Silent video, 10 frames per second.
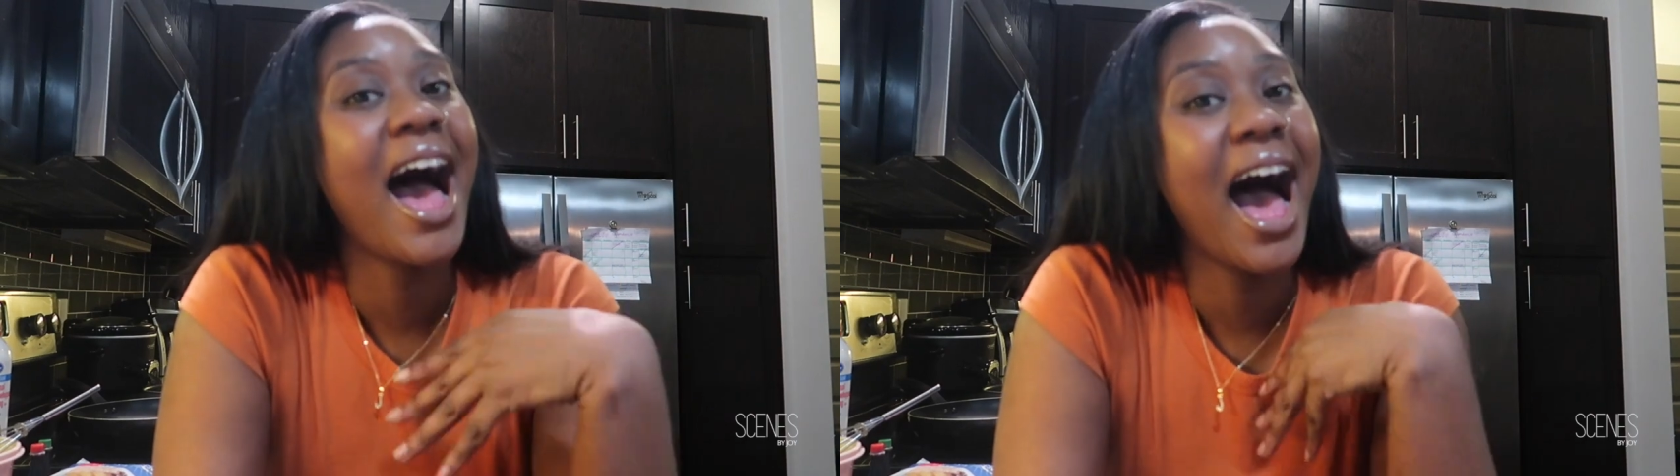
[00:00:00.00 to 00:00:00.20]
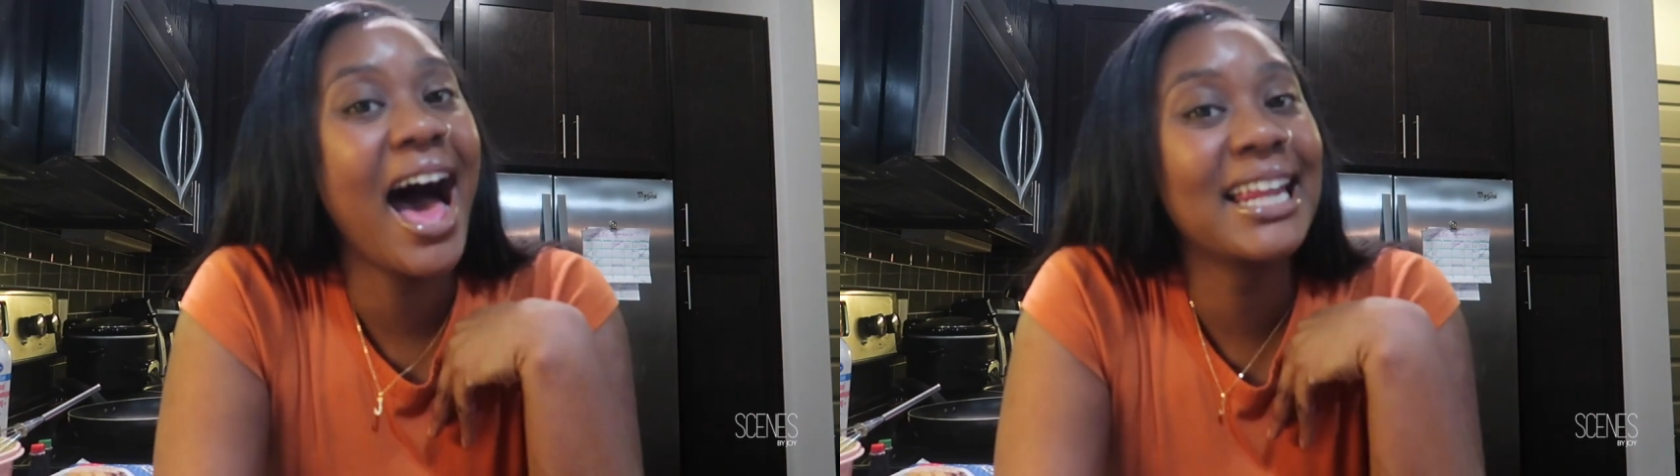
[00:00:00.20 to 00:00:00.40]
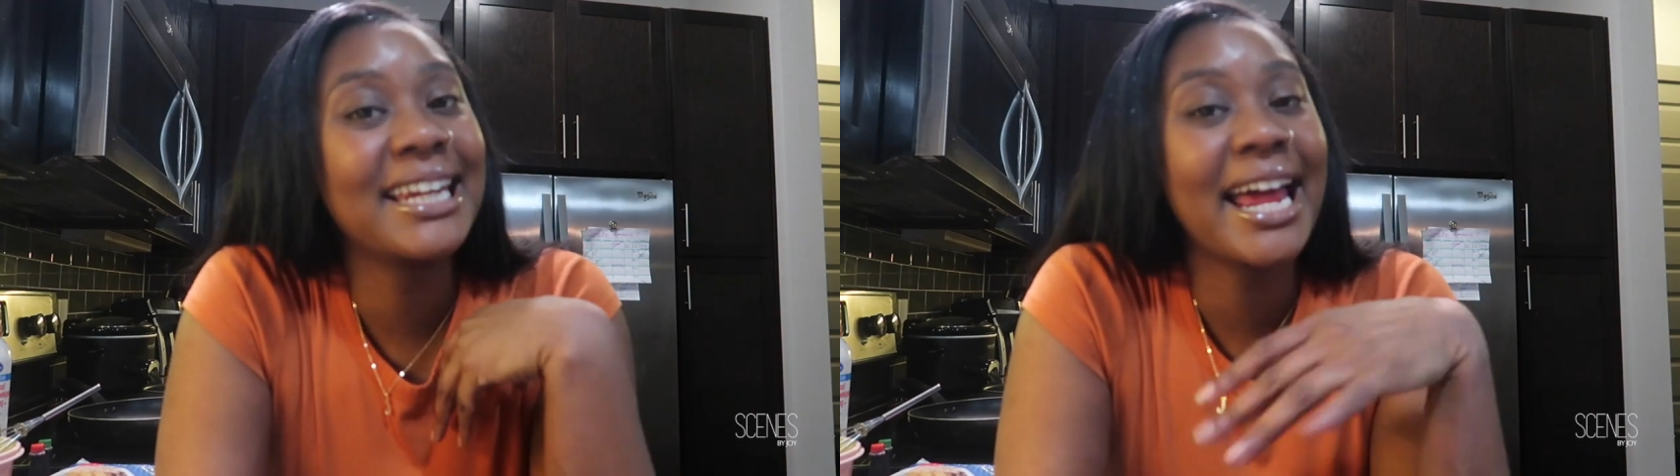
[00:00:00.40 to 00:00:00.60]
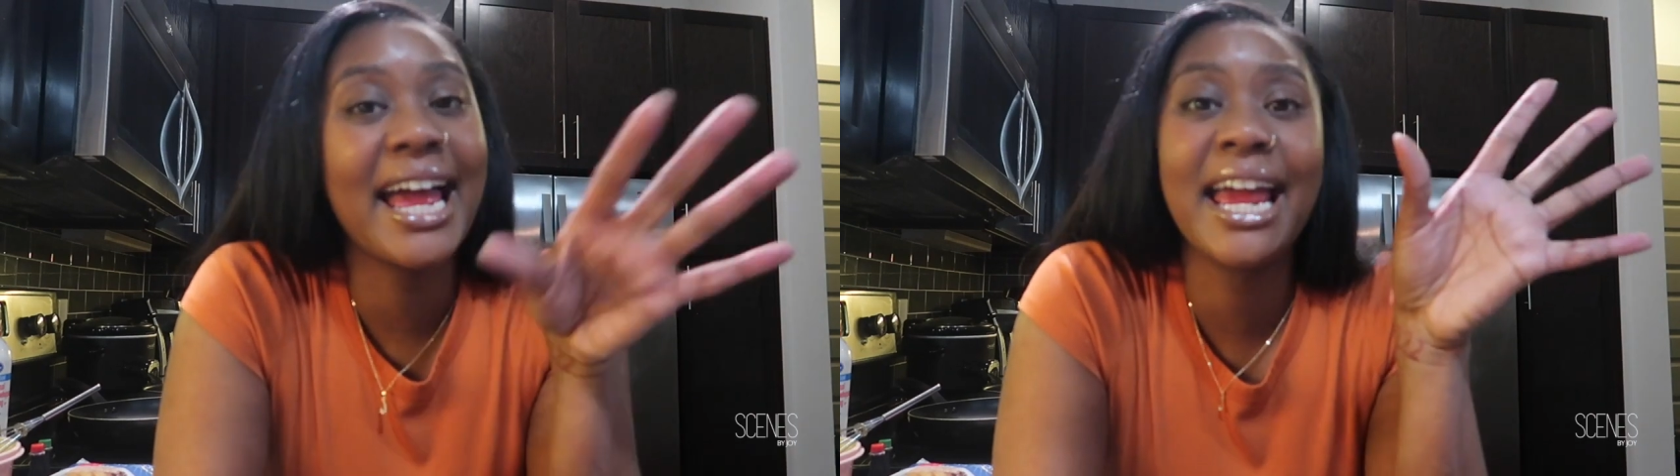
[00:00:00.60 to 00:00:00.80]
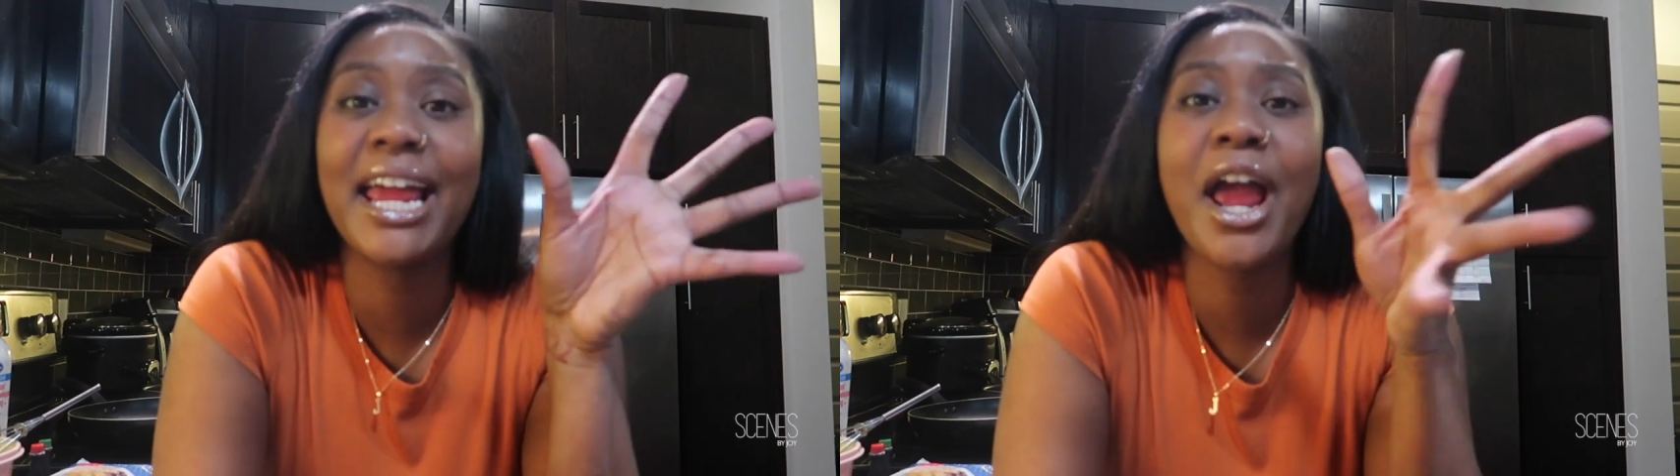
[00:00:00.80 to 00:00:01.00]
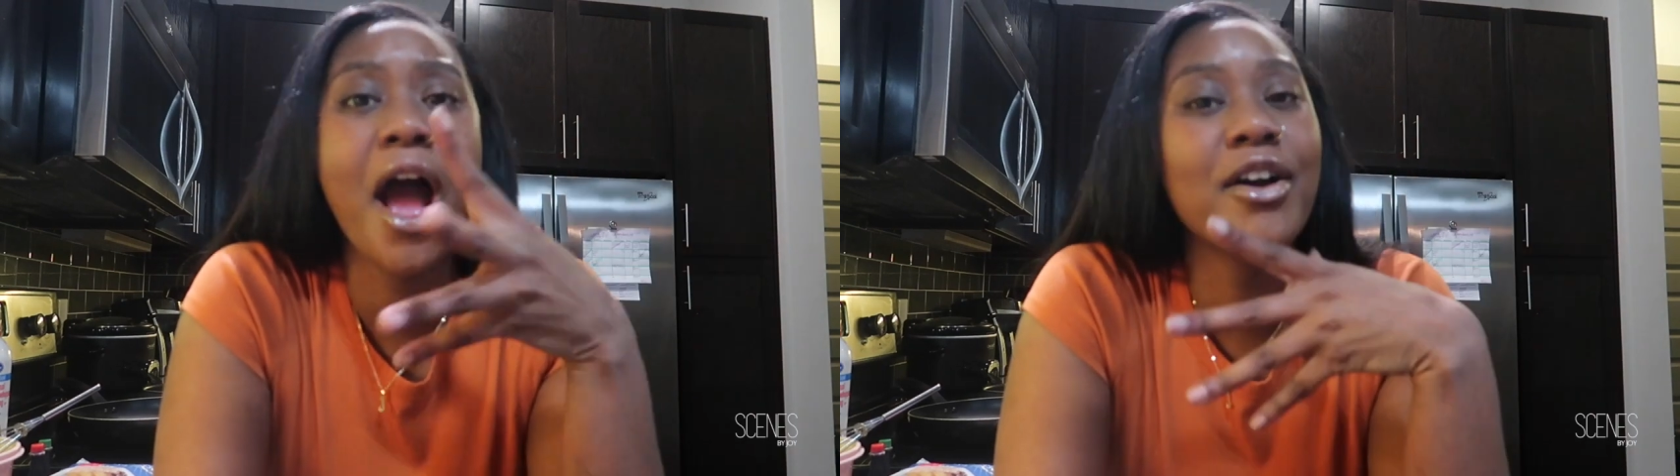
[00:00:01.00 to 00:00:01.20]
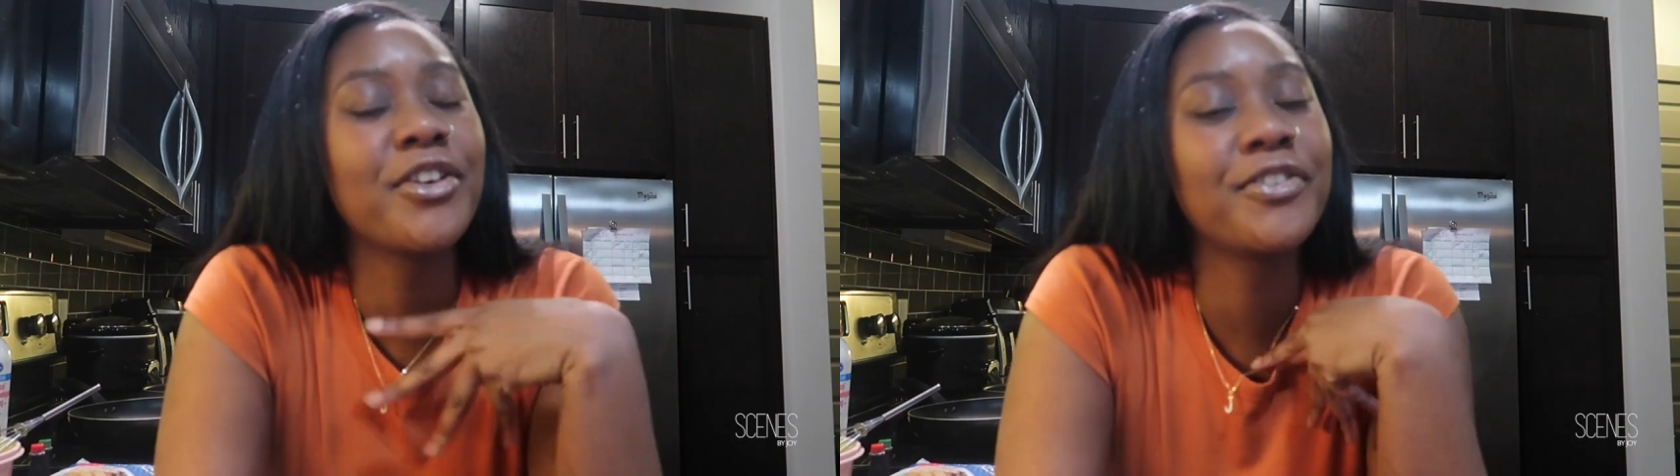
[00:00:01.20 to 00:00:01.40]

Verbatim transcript: holiday